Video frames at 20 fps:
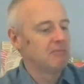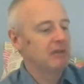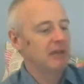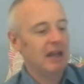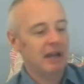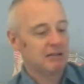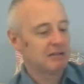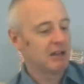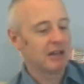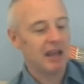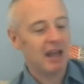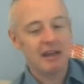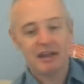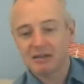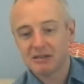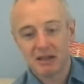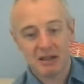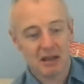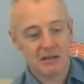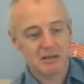Yes, again,
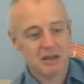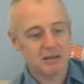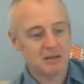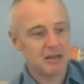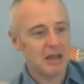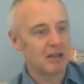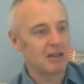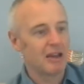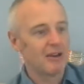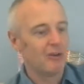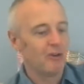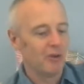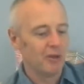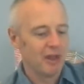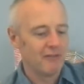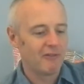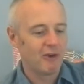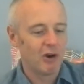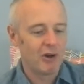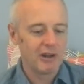as I said, all
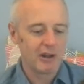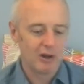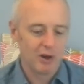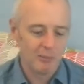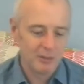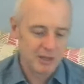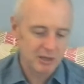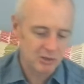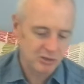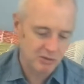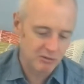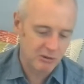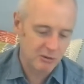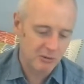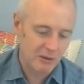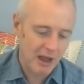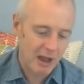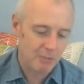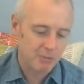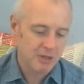they've got in common is
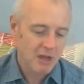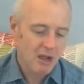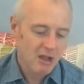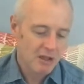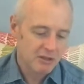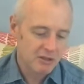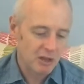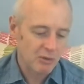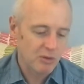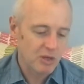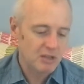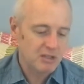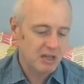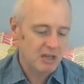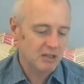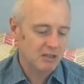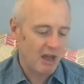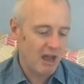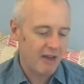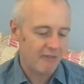screw caps. So this
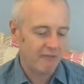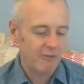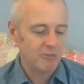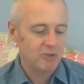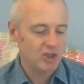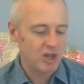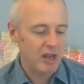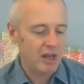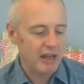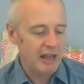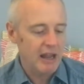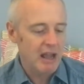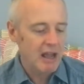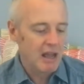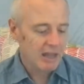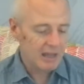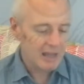is from Chile,